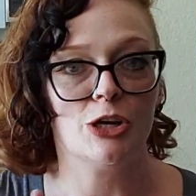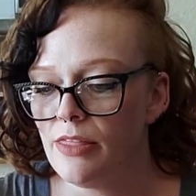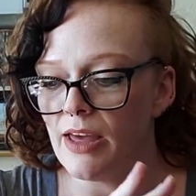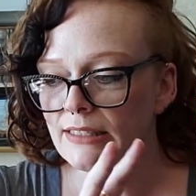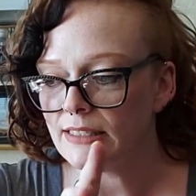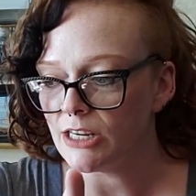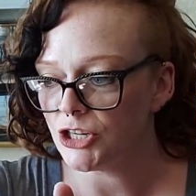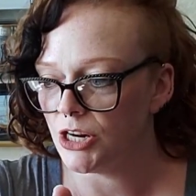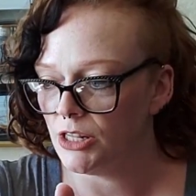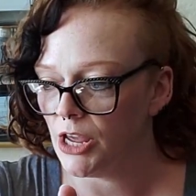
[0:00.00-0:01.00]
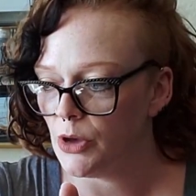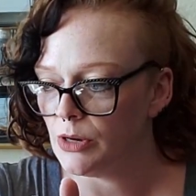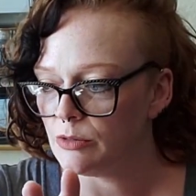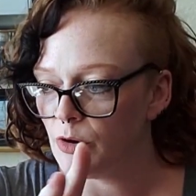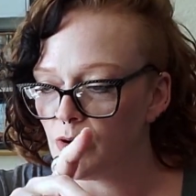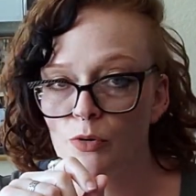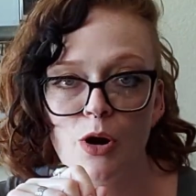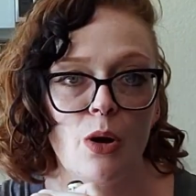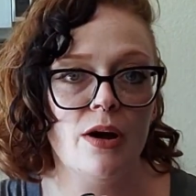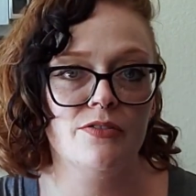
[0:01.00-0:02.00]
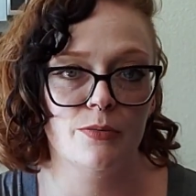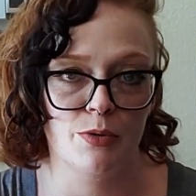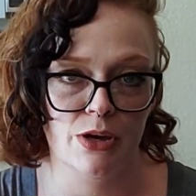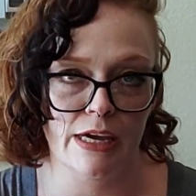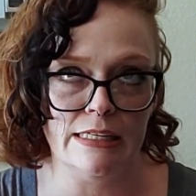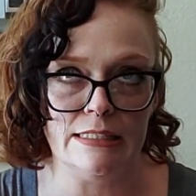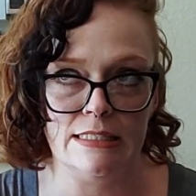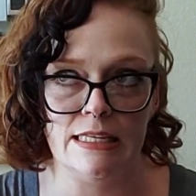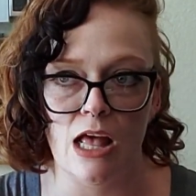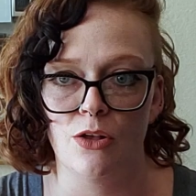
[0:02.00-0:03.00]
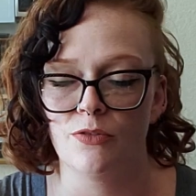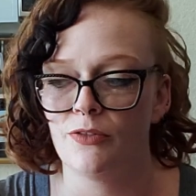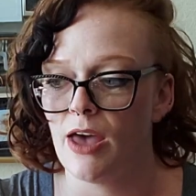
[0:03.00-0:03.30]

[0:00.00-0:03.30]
That section alone is both a pro of the book itself,